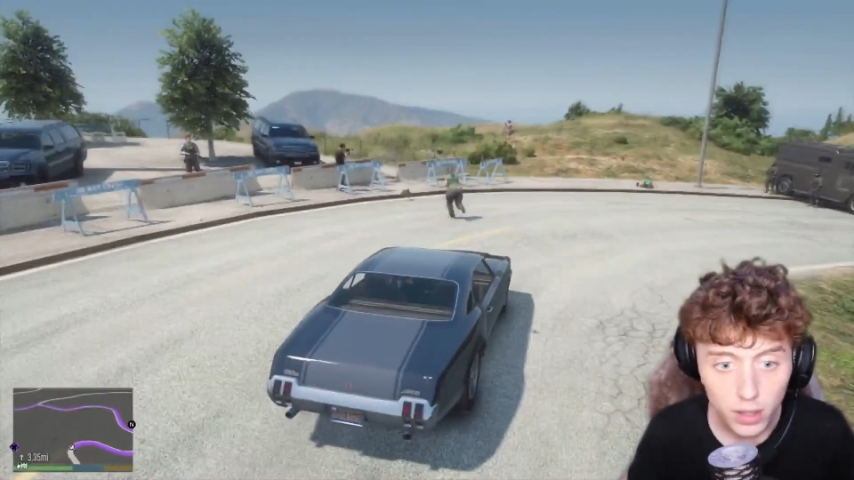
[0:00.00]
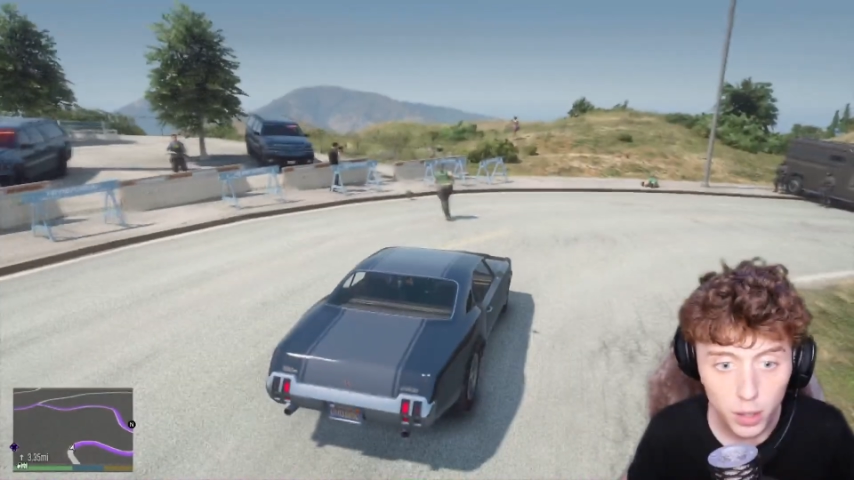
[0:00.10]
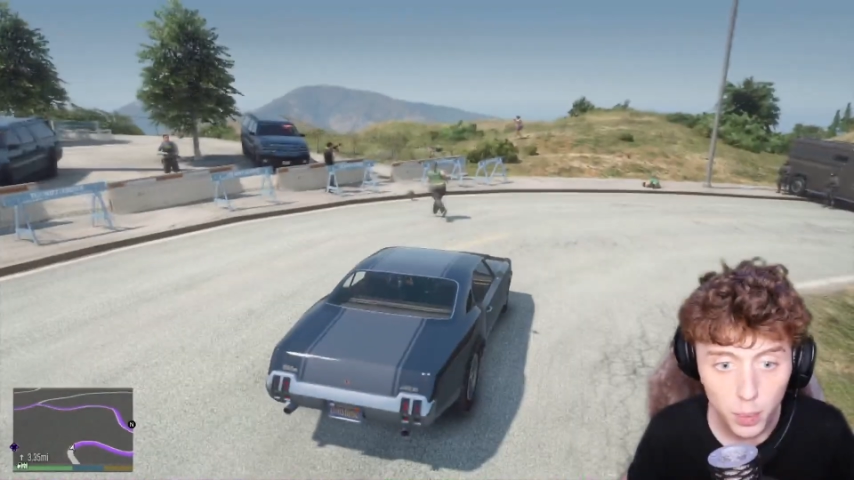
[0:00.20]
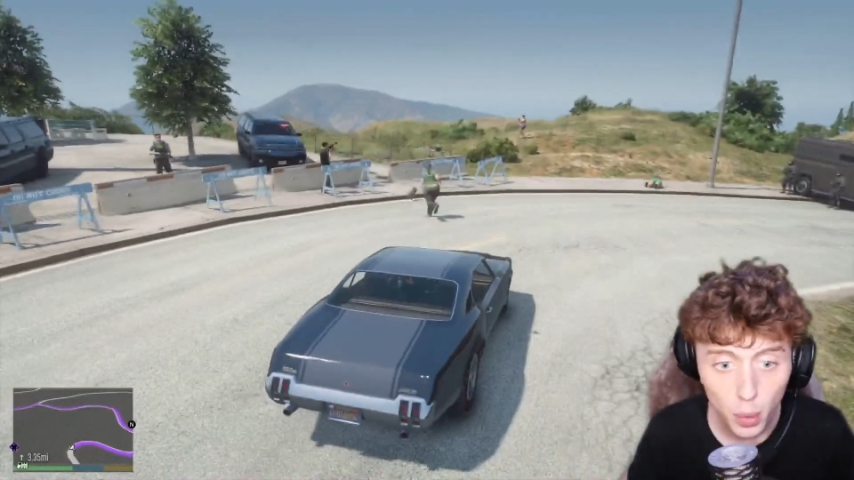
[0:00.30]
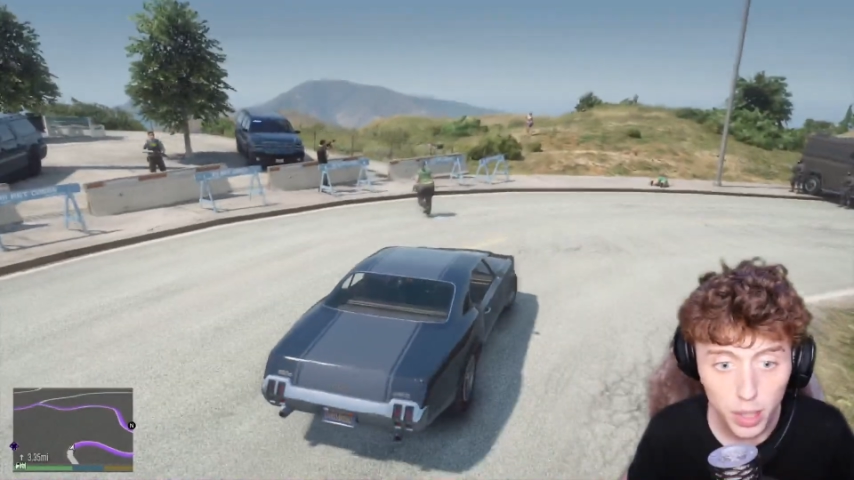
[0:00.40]

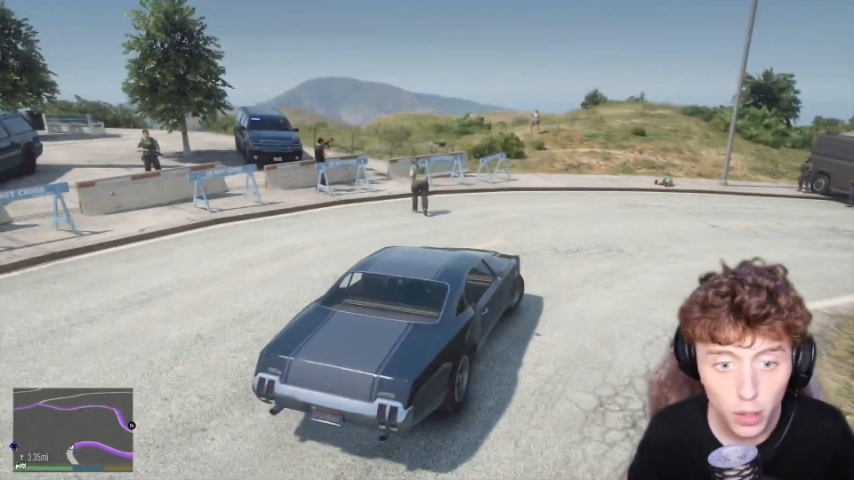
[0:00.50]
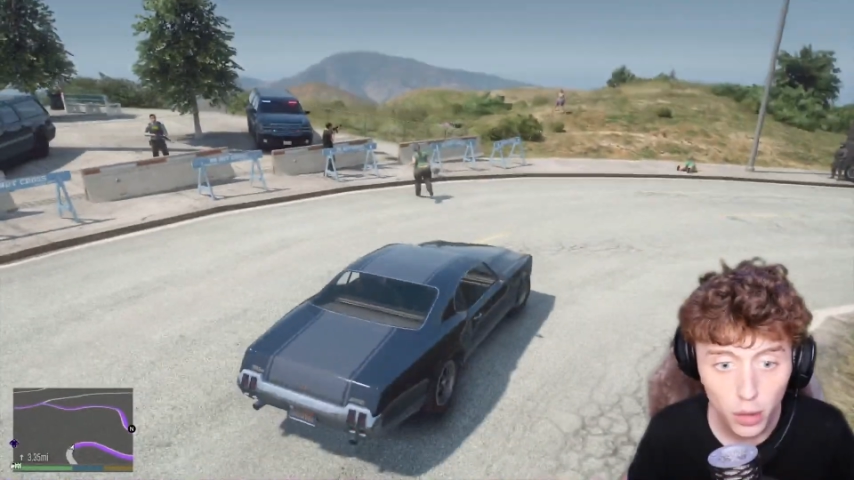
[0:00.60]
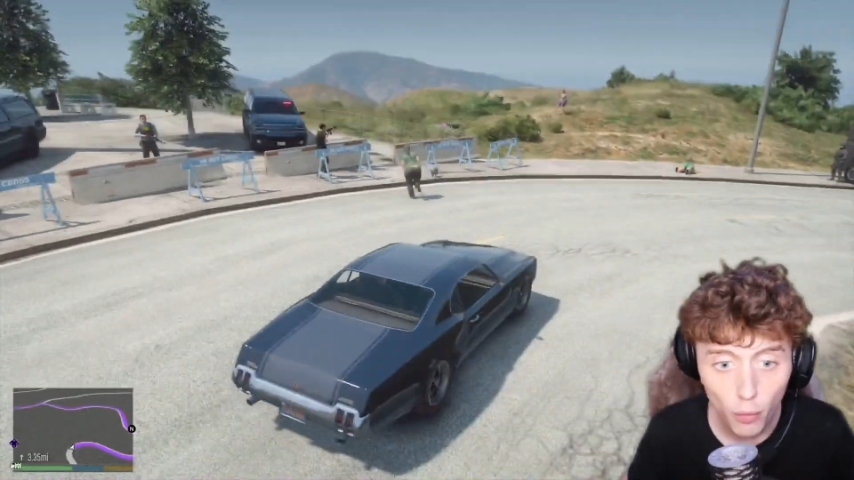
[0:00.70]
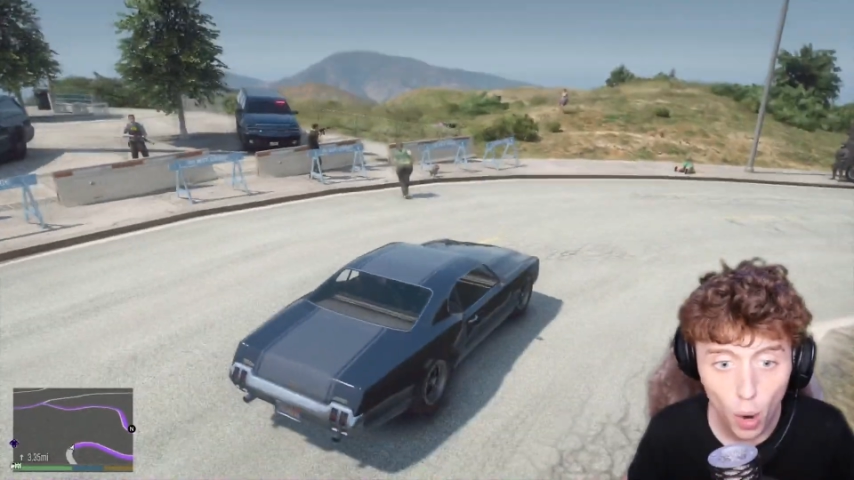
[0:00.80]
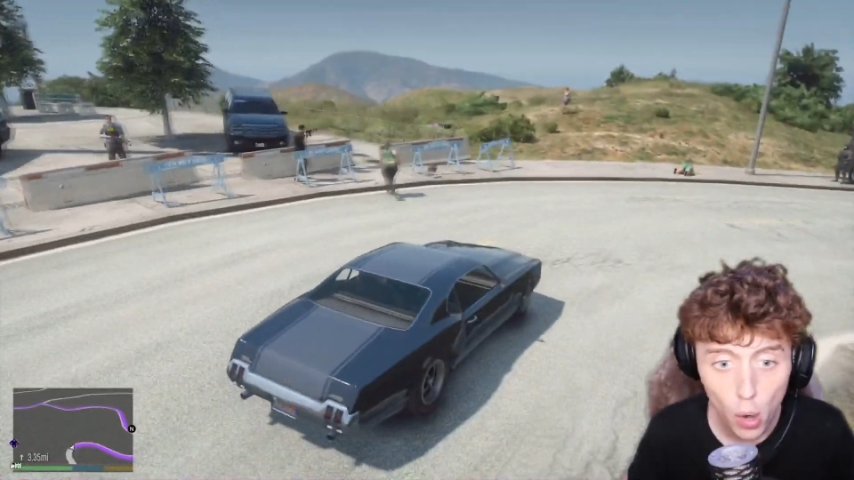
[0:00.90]
There's a bunny on
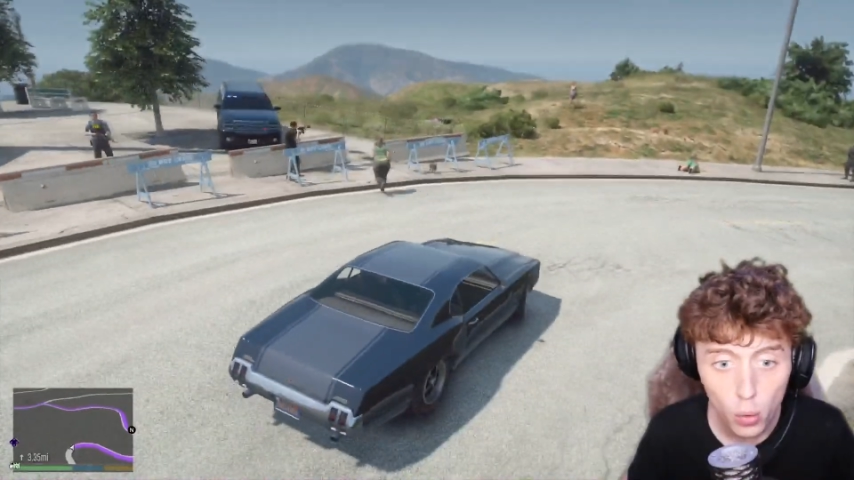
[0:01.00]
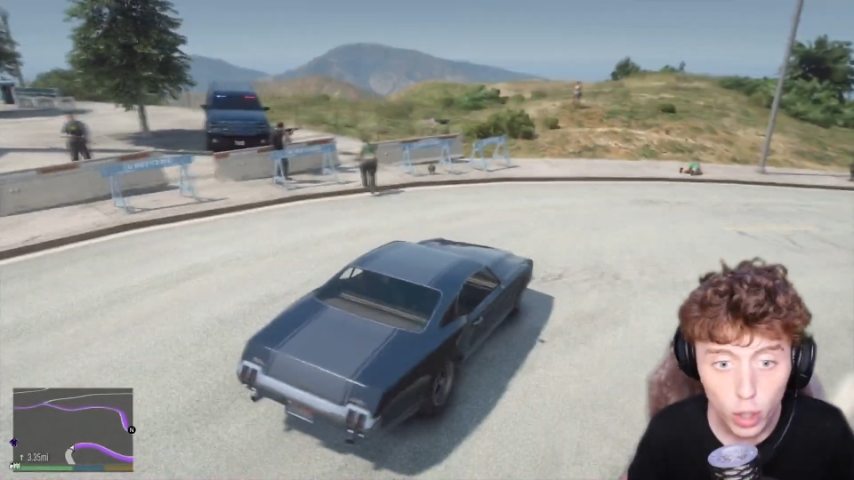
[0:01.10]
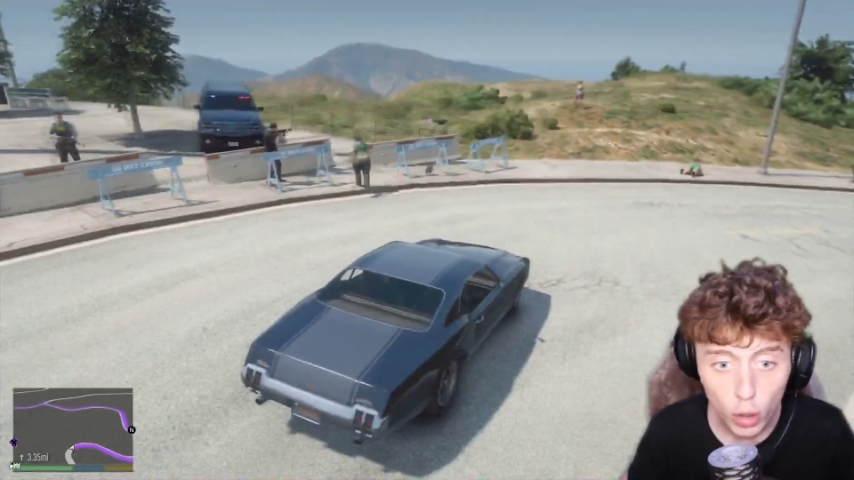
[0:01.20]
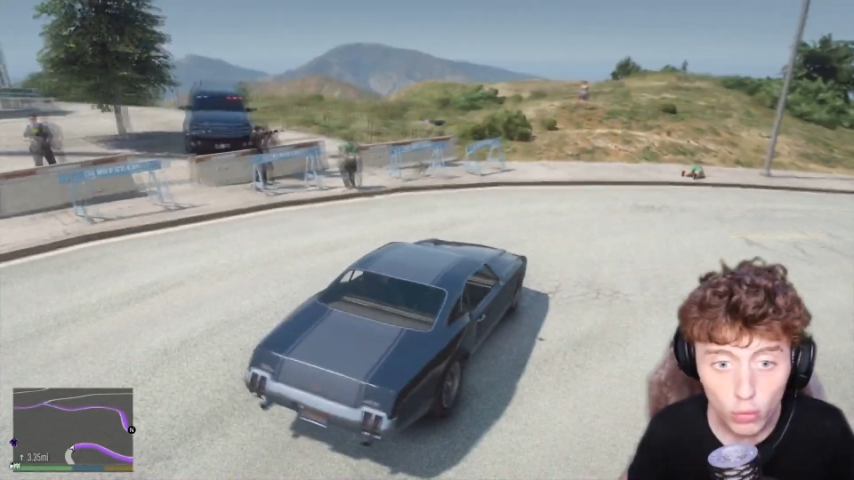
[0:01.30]
the road.